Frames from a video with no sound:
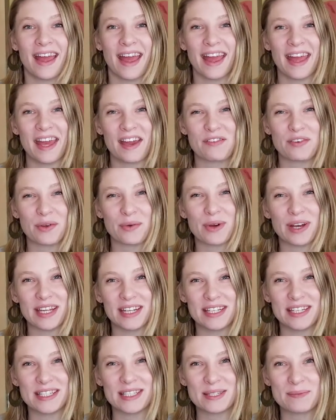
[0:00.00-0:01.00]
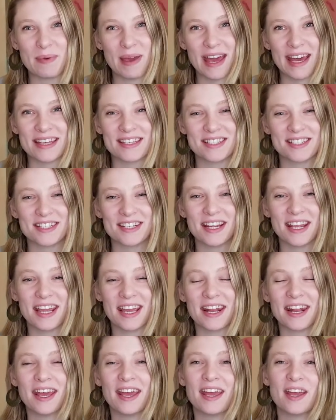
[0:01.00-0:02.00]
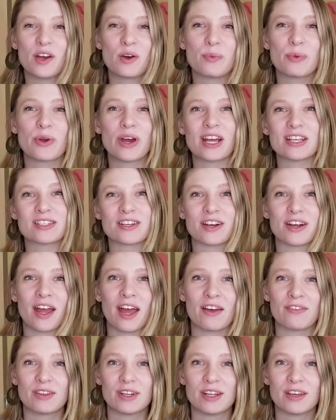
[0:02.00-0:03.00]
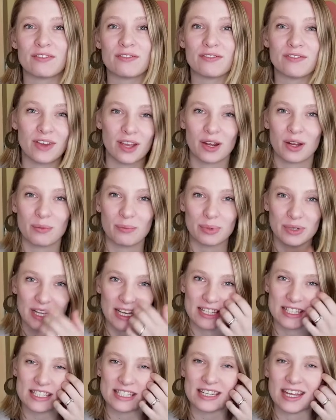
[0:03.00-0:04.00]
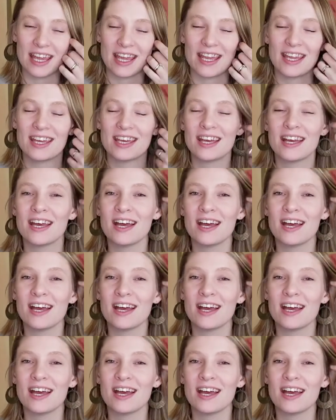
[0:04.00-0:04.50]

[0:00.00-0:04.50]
Hey everyone, it's Pastor Anna. I hope you guys are having a very blessed day.